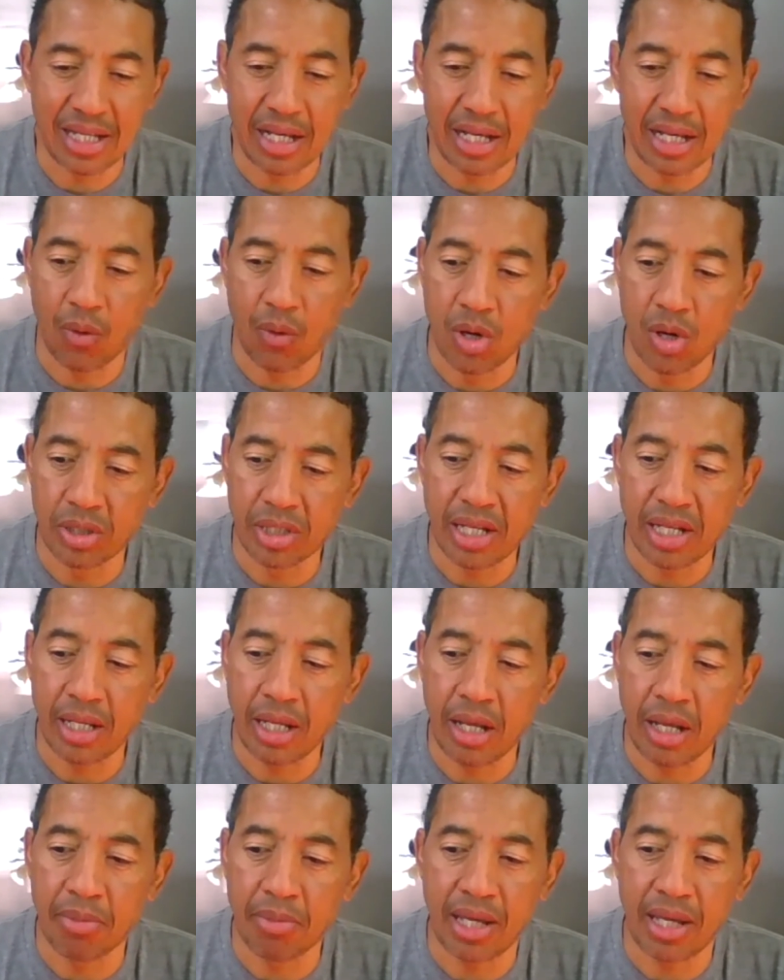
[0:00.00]
I worked in the
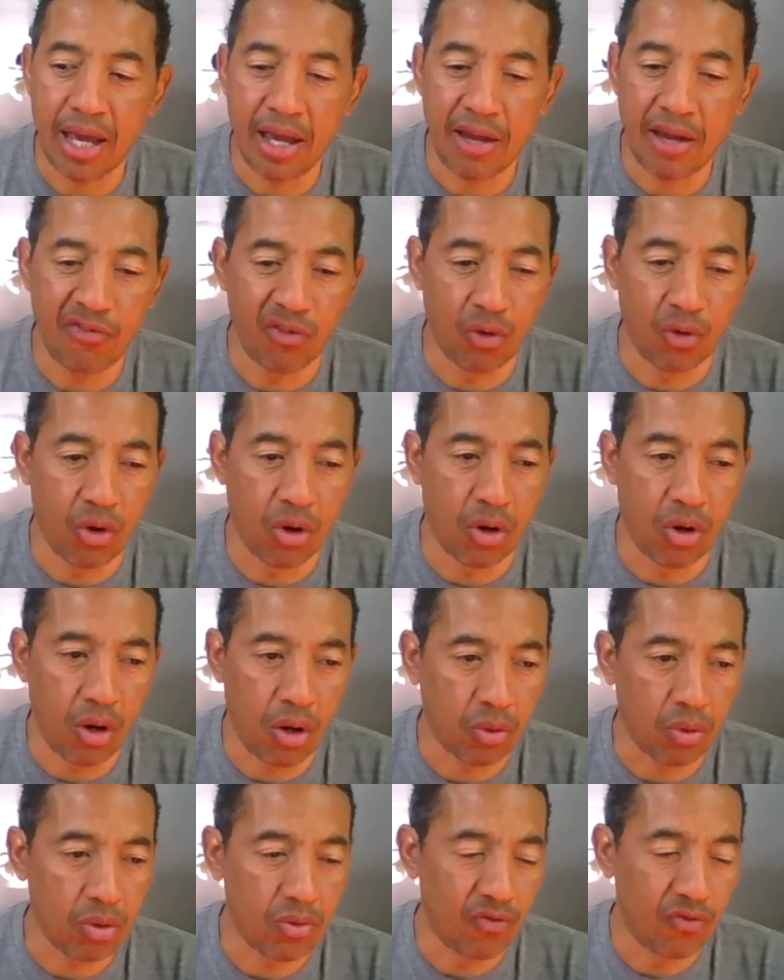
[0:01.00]
NBA
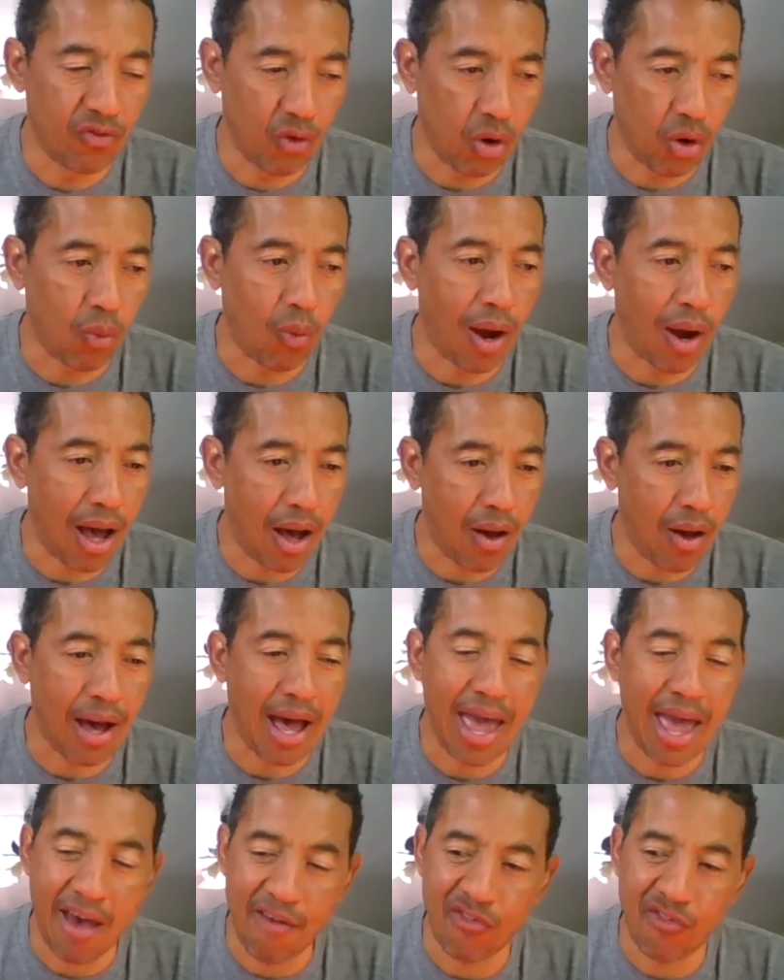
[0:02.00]
for a while. I
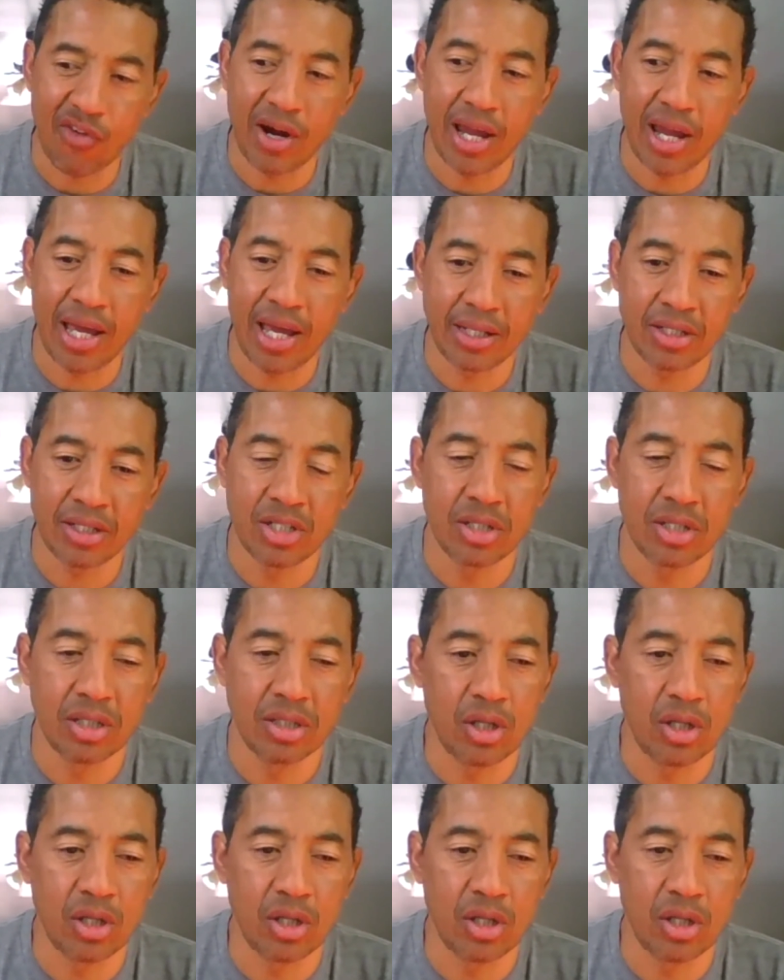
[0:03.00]
have friends.